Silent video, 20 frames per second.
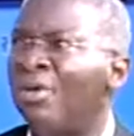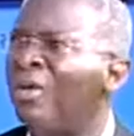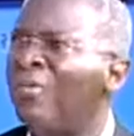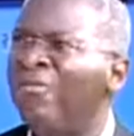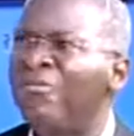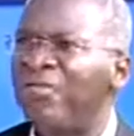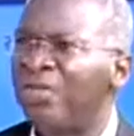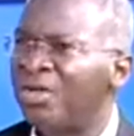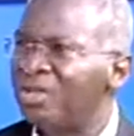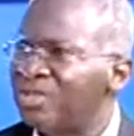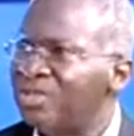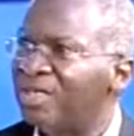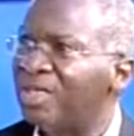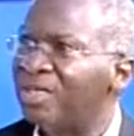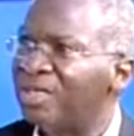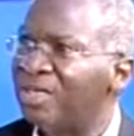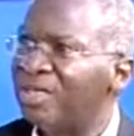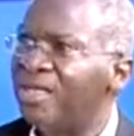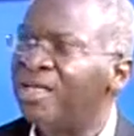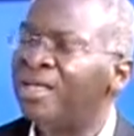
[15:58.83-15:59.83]

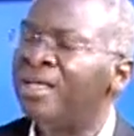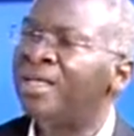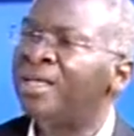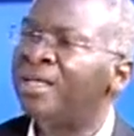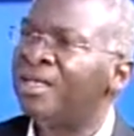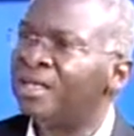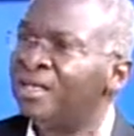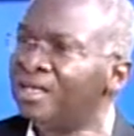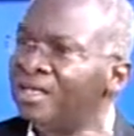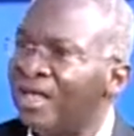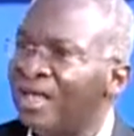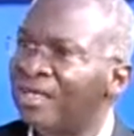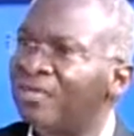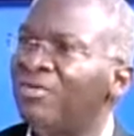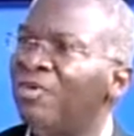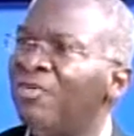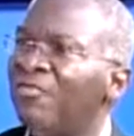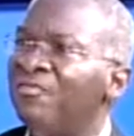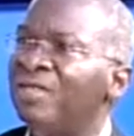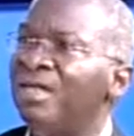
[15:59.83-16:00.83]
Unfortunately, that
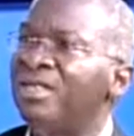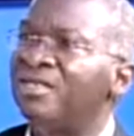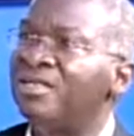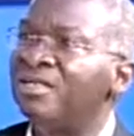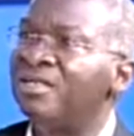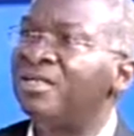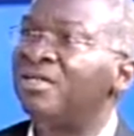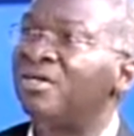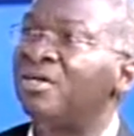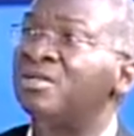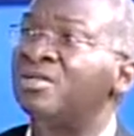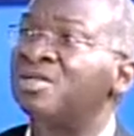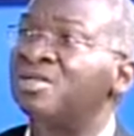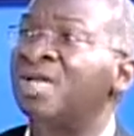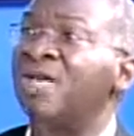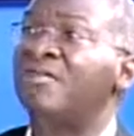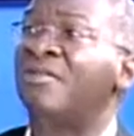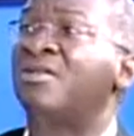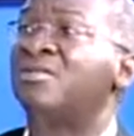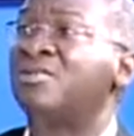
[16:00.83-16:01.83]
government did not
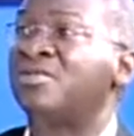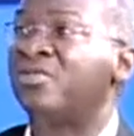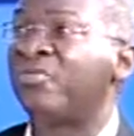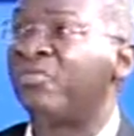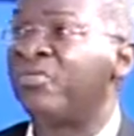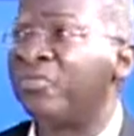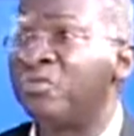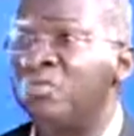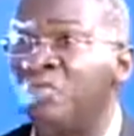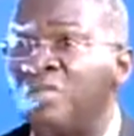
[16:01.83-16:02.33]
serve out its full